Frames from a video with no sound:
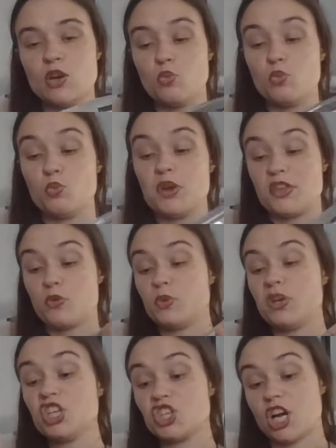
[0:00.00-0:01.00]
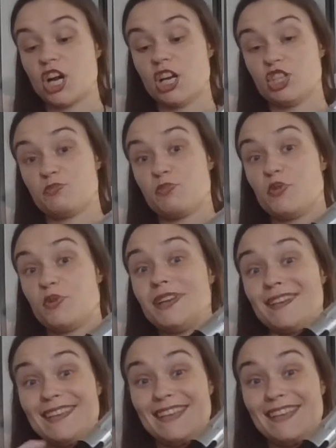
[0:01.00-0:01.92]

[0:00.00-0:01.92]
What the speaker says: with a recharge port.